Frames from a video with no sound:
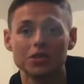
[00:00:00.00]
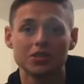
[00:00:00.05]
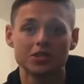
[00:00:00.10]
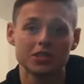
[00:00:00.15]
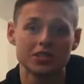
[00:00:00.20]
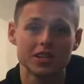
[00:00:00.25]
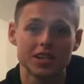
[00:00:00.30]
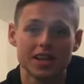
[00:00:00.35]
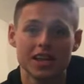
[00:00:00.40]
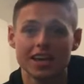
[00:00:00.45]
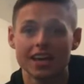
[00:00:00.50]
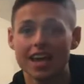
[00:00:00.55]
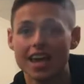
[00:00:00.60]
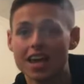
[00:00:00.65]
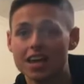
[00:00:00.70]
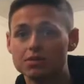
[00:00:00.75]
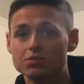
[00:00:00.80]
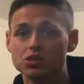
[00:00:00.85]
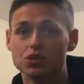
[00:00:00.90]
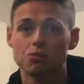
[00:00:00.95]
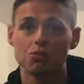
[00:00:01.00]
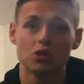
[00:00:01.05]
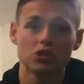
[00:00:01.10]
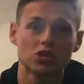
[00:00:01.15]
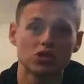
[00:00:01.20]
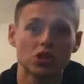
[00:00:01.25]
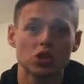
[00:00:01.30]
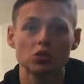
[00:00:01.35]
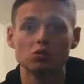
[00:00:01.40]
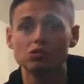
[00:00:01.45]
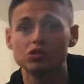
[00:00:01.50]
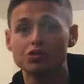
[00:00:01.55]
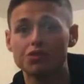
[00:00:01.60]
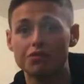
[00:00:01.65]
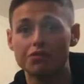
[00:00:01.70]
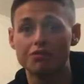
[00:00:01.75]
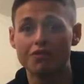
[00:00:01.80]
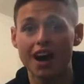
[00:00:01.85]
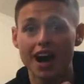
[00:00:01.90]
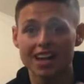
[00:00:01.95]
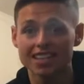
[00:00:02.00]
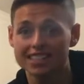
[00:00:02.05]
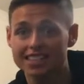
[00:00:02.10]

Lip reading: Just gaining some muscle, losing some fat,